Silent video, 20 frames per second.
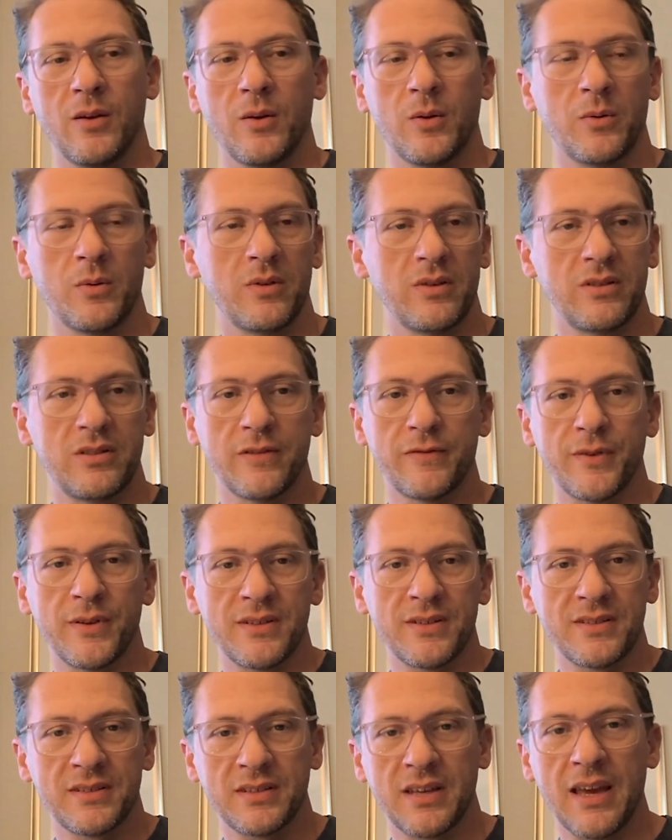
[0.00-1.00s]
different
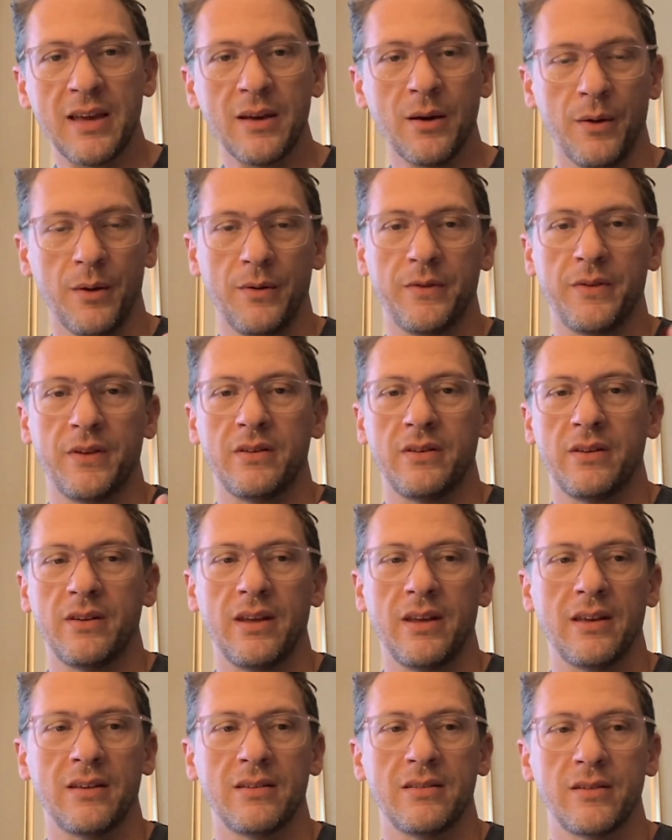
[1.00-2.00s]
scales
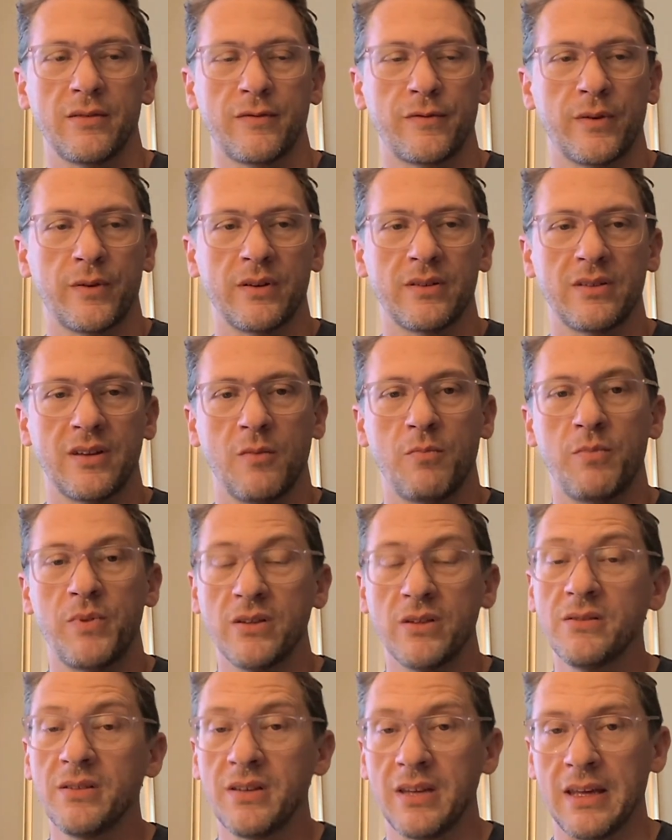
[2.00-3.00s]
and different
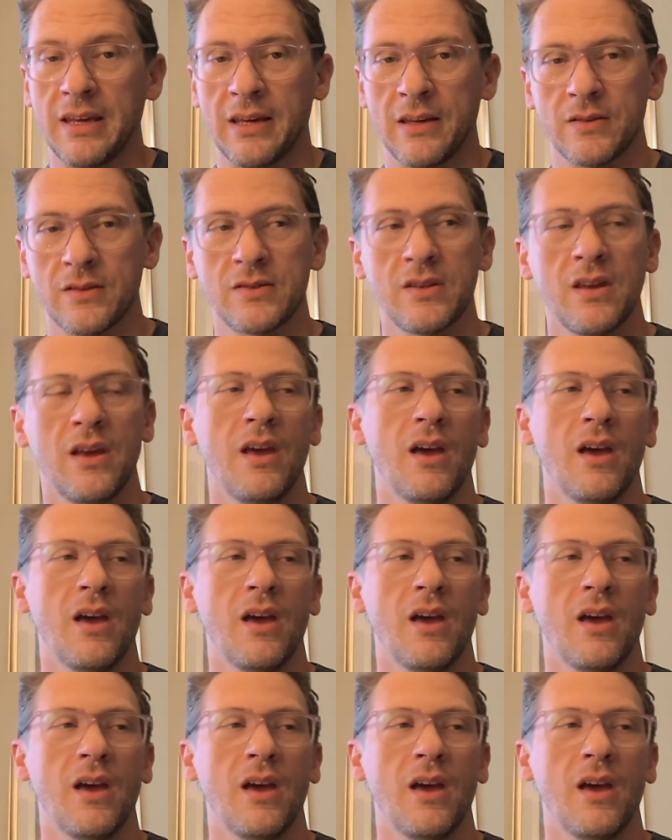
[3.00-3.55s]
abilities.